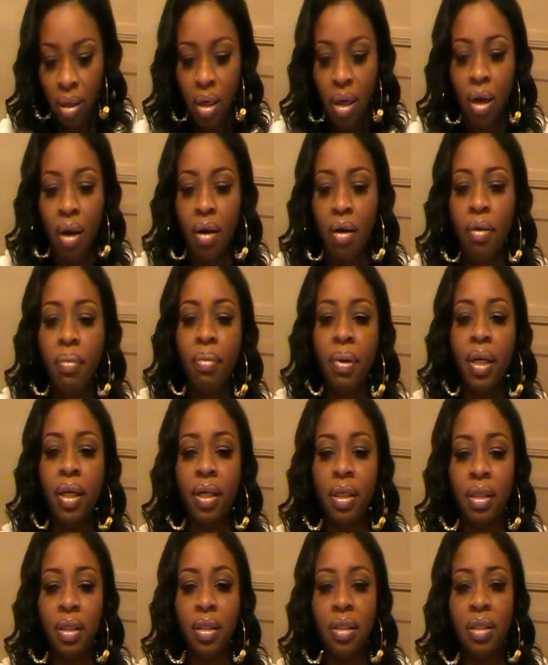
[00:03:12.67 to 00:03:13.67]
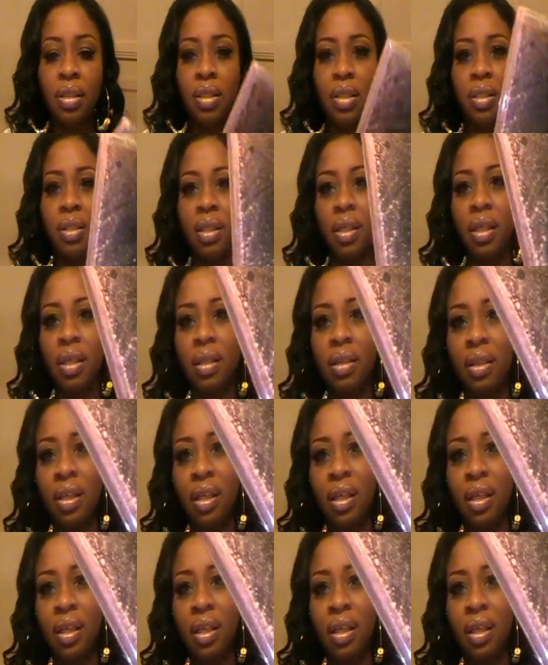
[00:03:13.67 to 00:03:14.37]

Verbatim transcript: Oh my goodness, look at